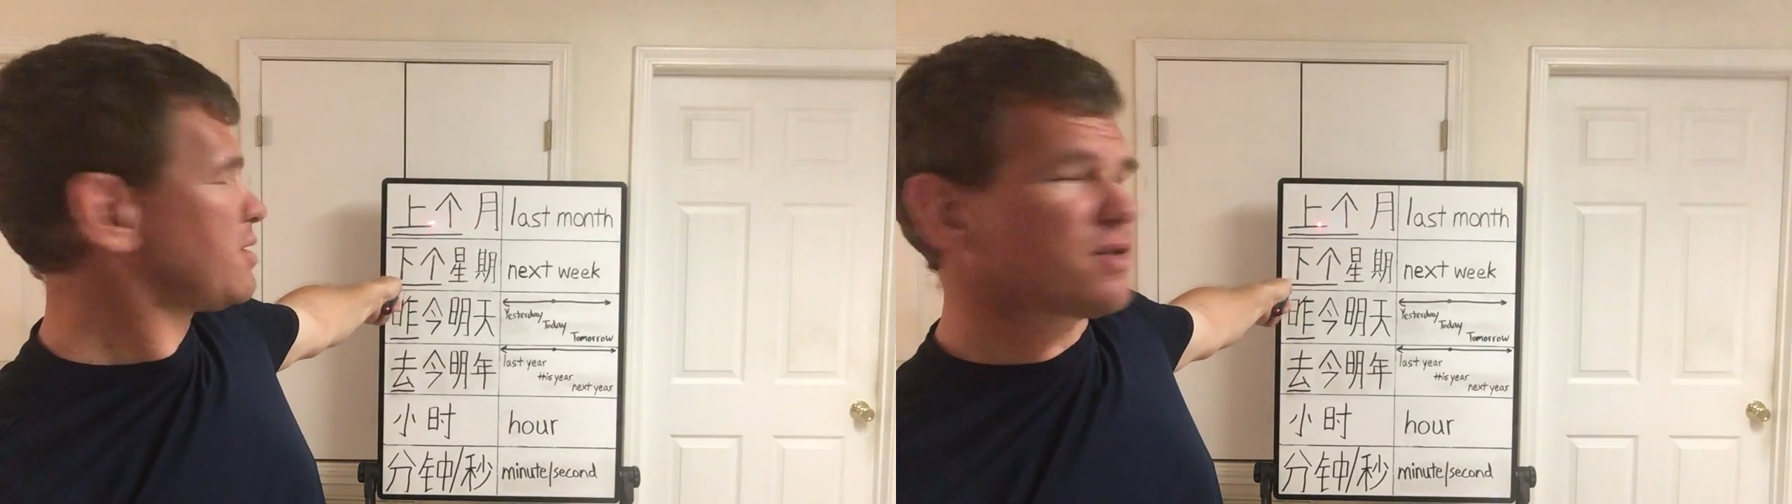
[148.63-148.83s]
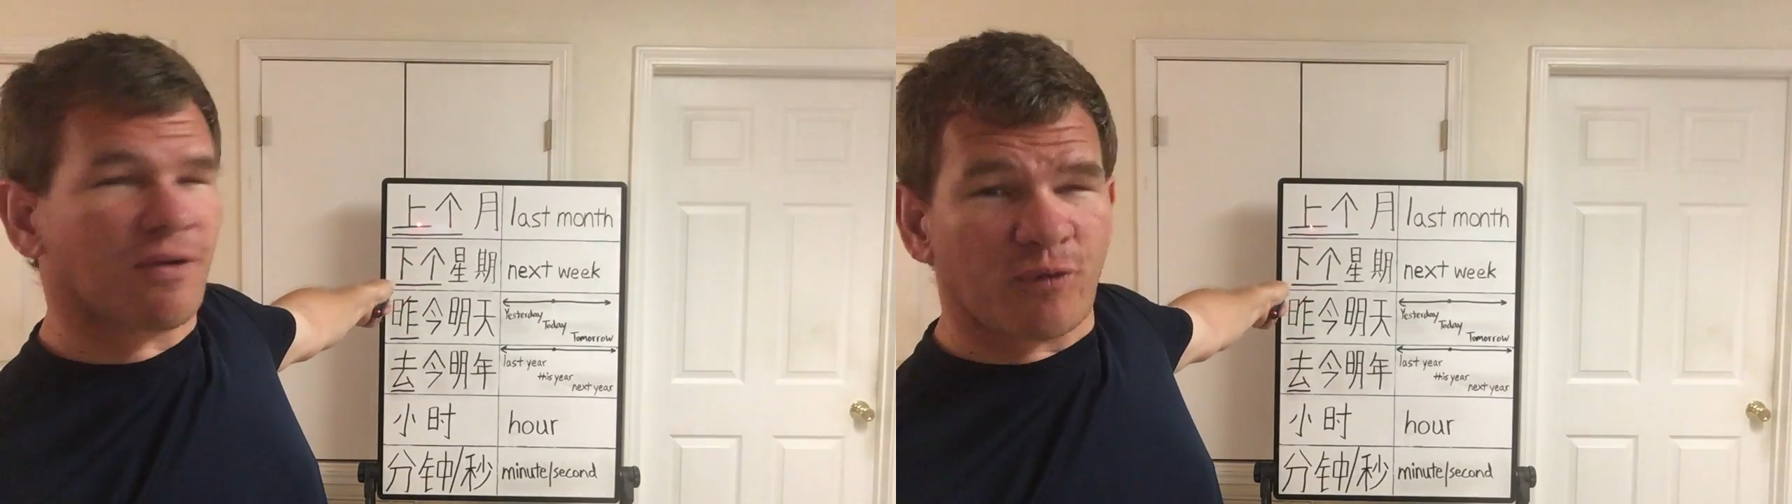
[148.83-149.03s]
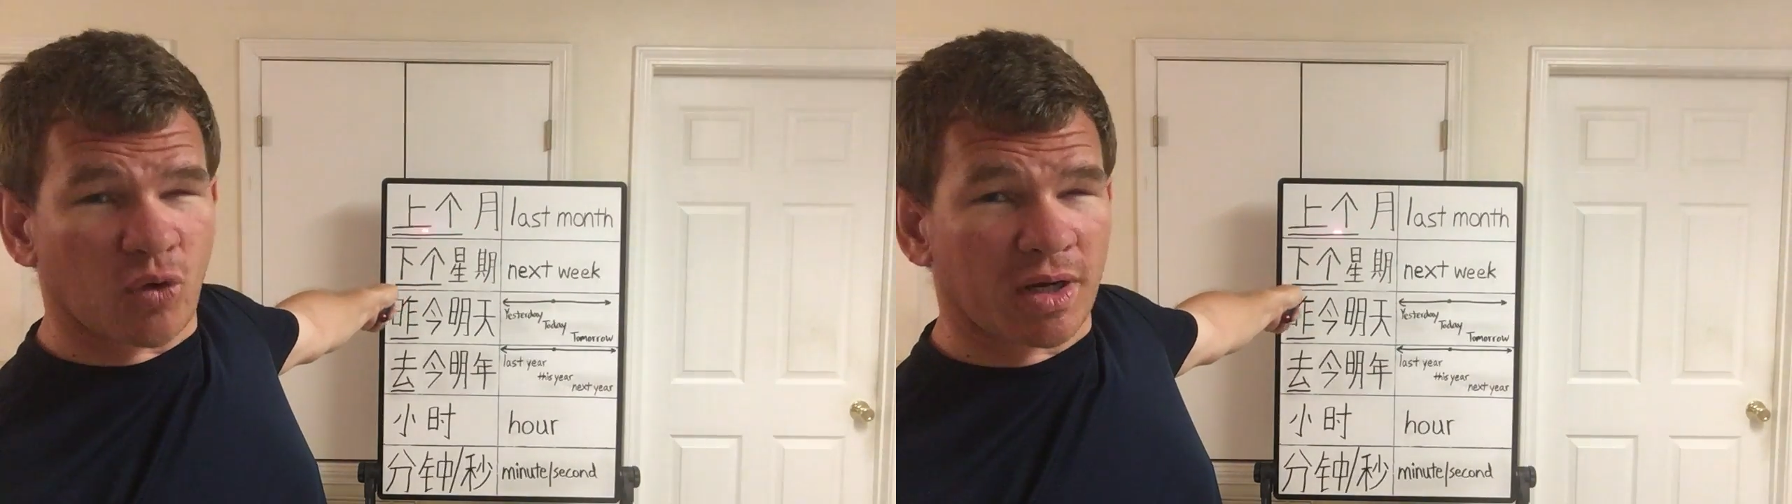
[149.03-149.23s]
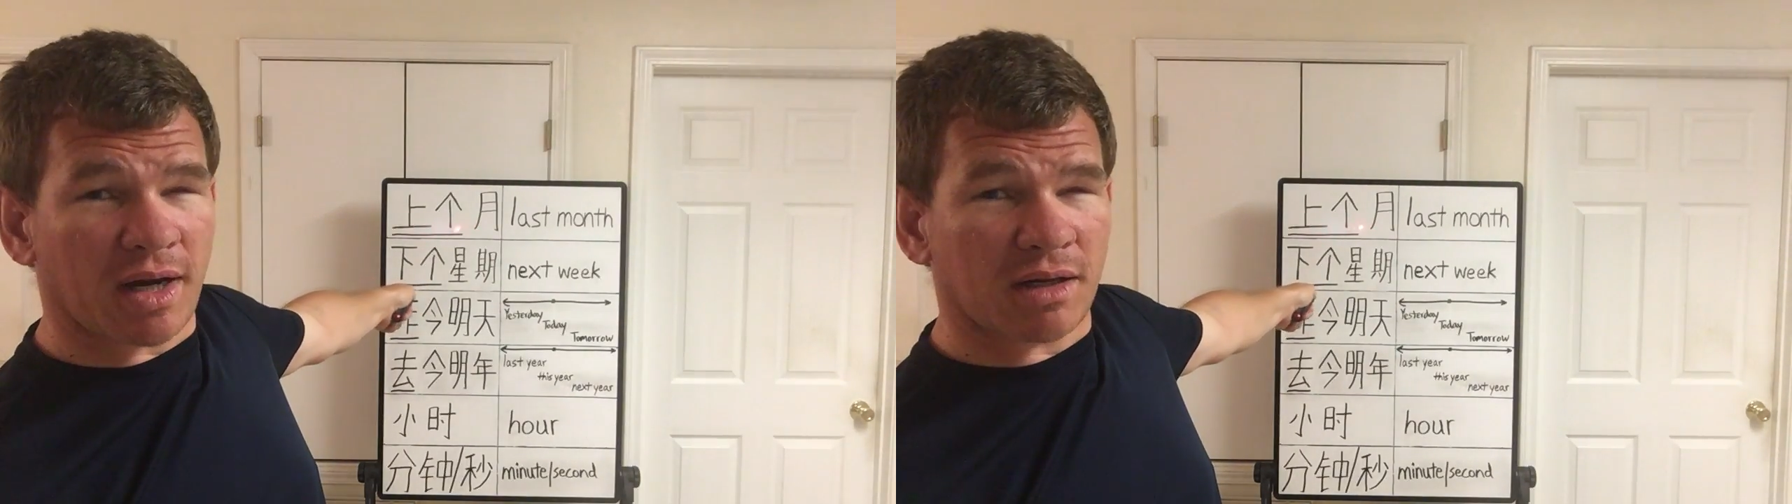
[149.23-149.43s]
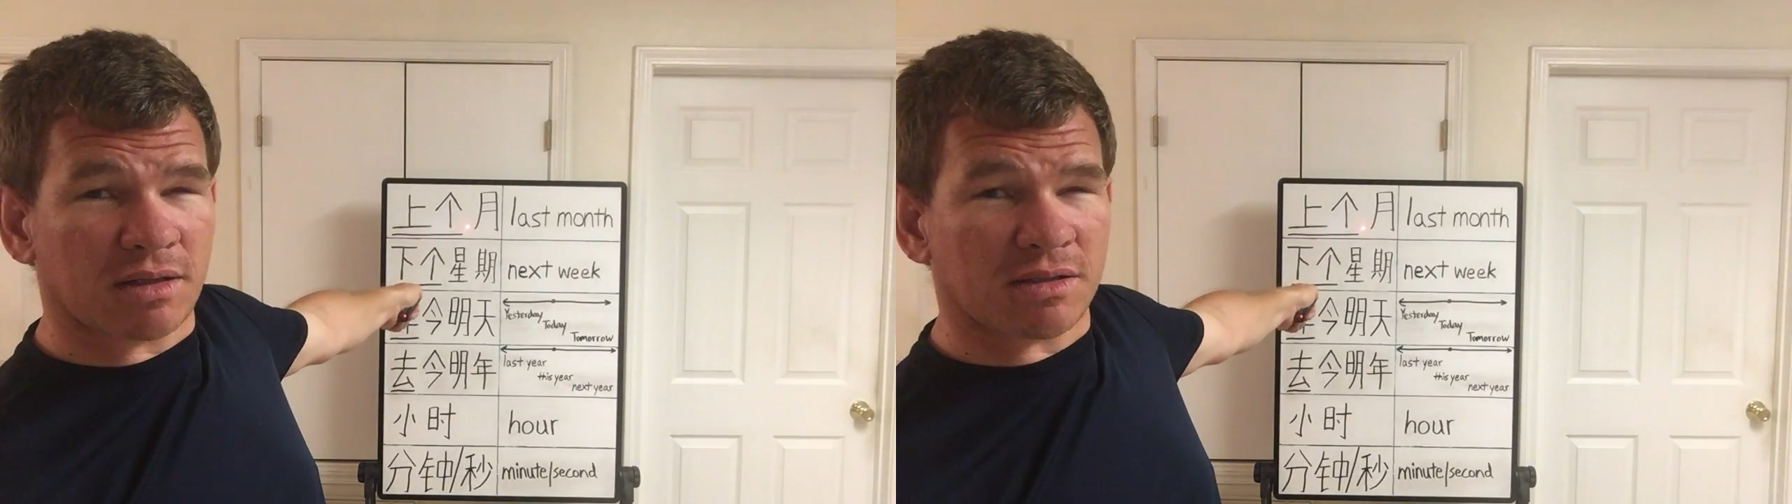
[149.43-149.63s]
So four
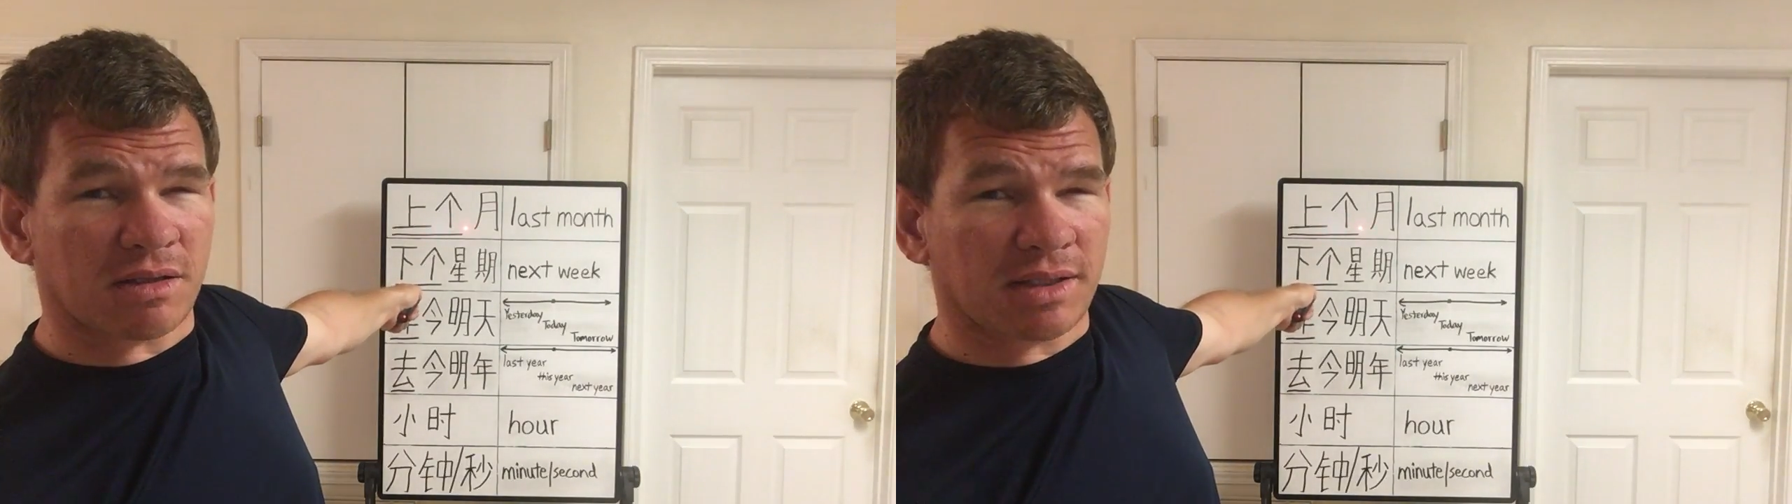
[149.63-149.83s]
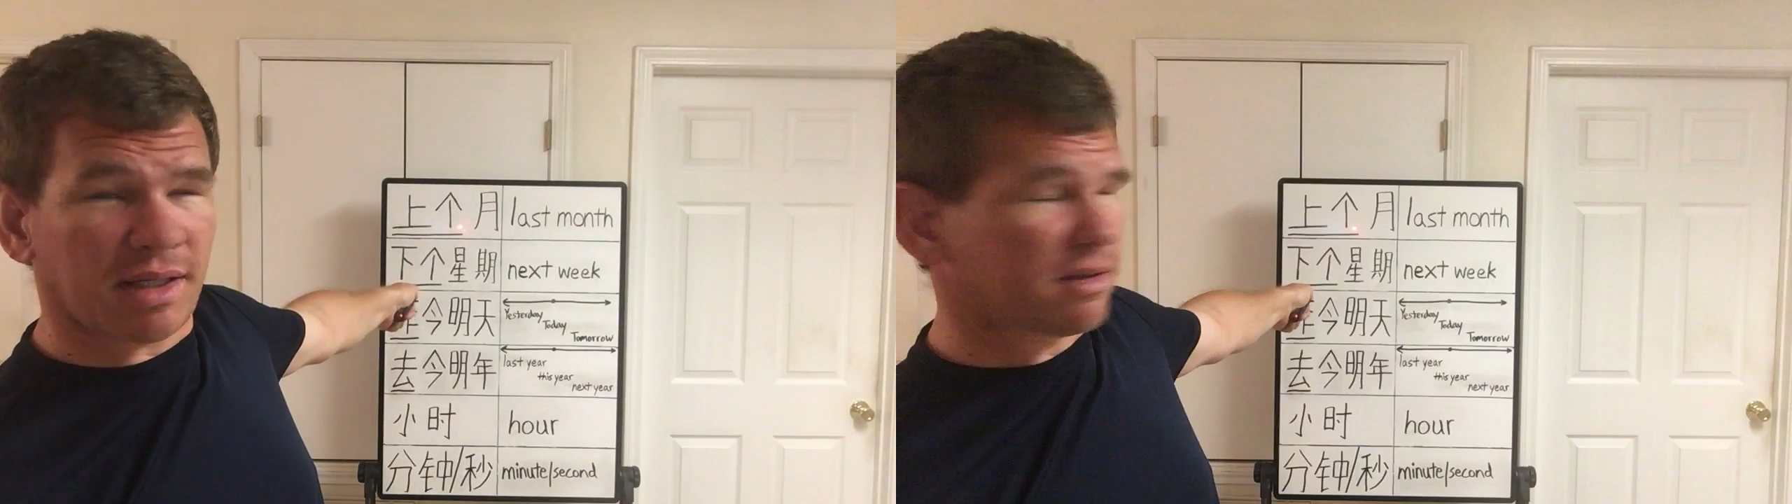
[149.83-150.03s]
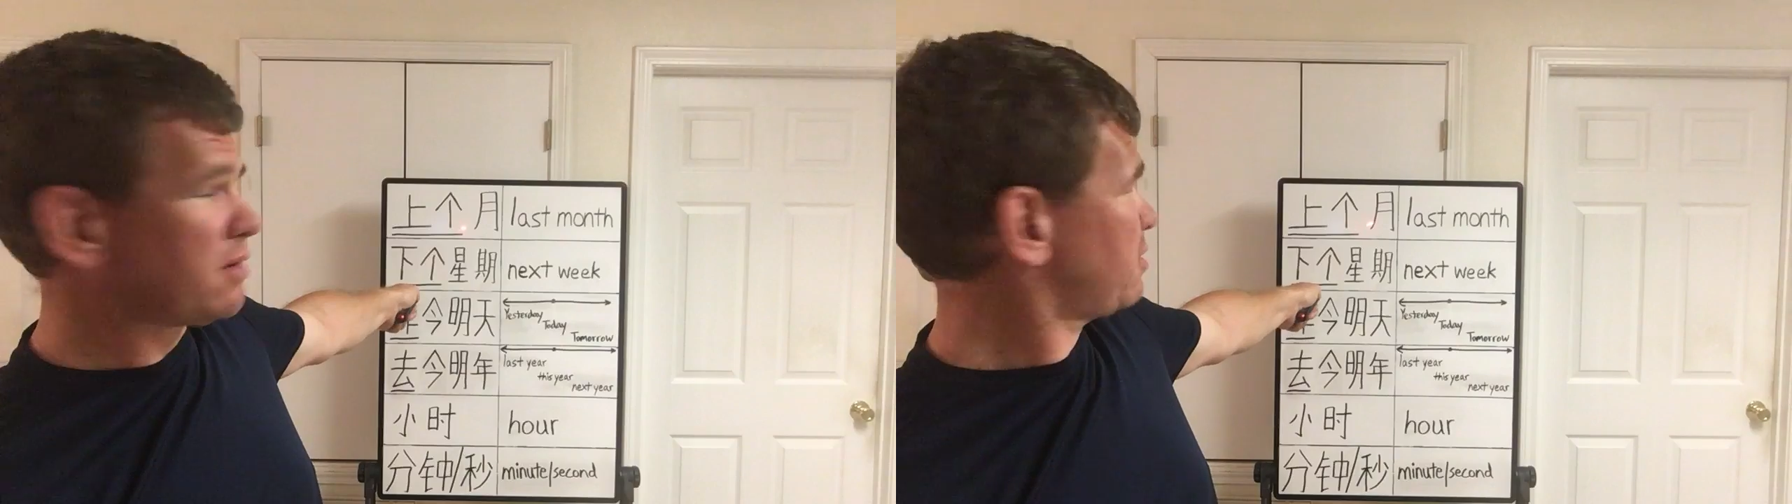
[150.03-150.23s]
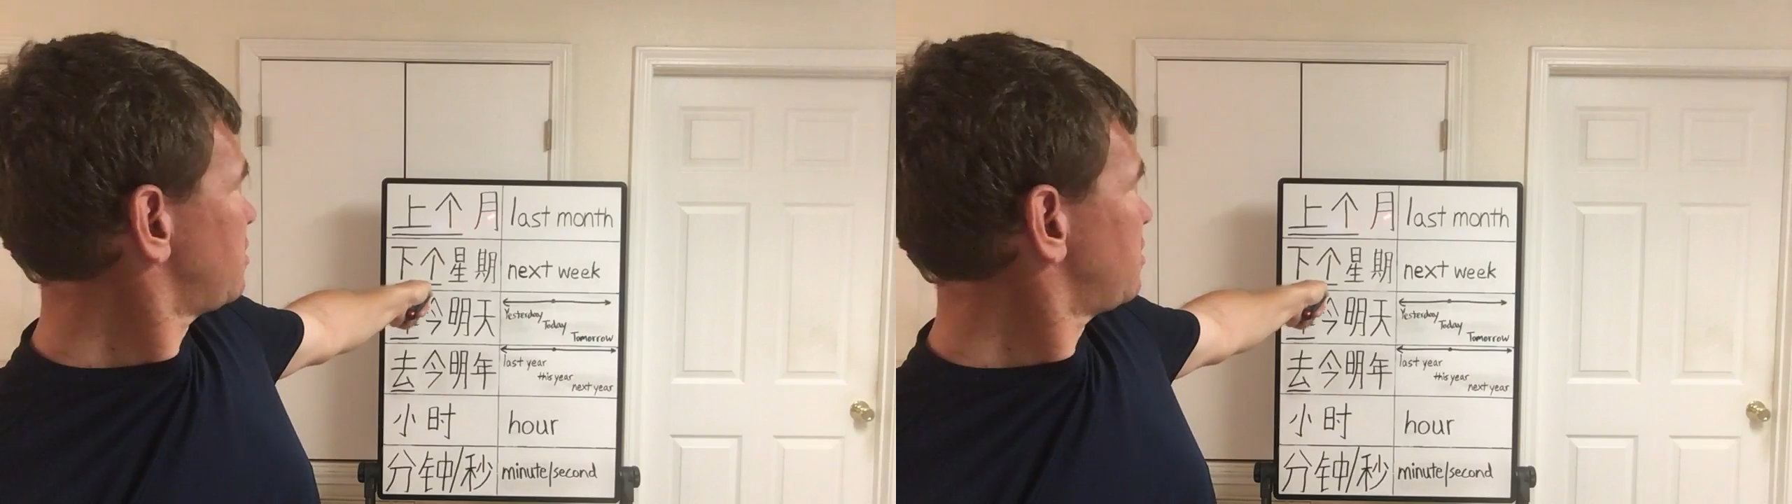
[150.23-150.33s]
characters altogether.